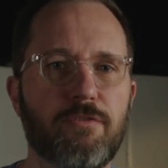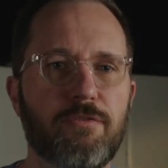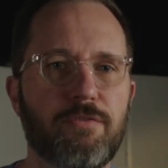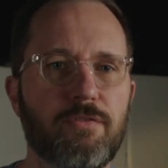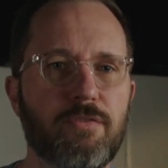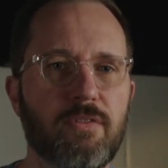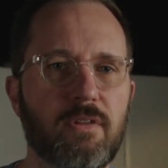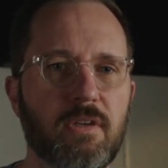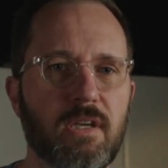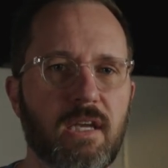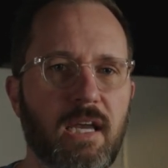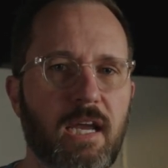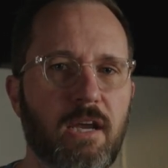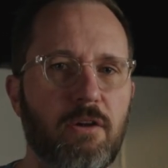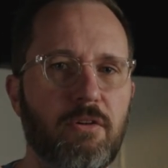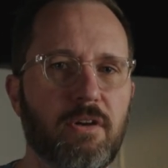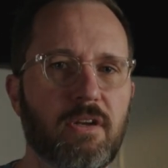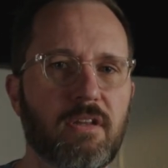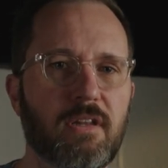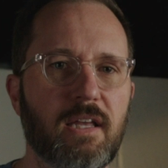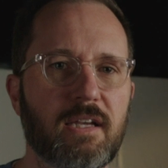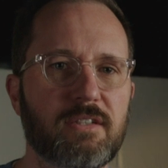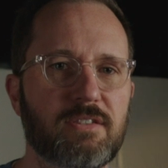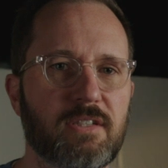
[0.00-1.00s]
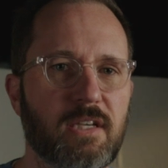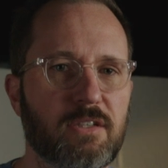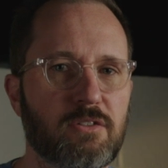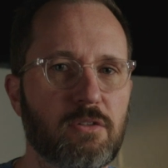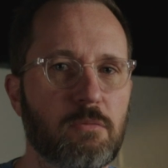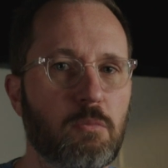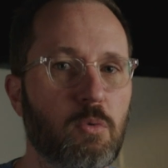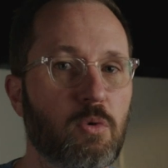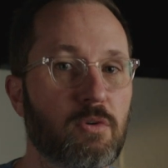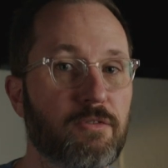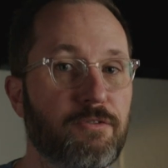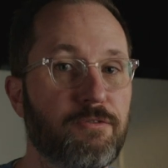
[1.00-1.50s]
the Arri Alexa has a
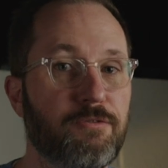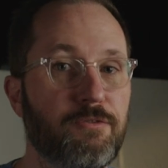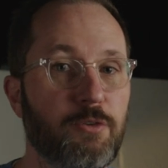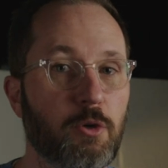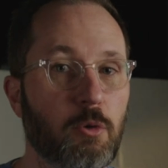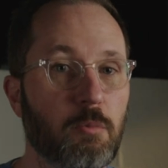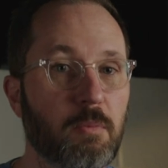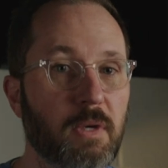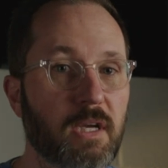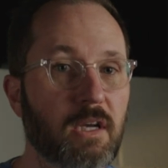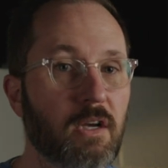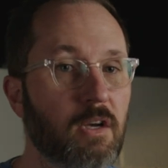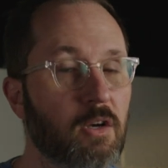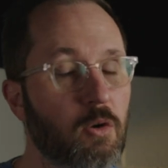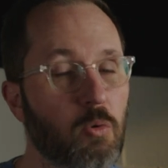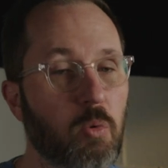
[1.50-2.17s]
more filmic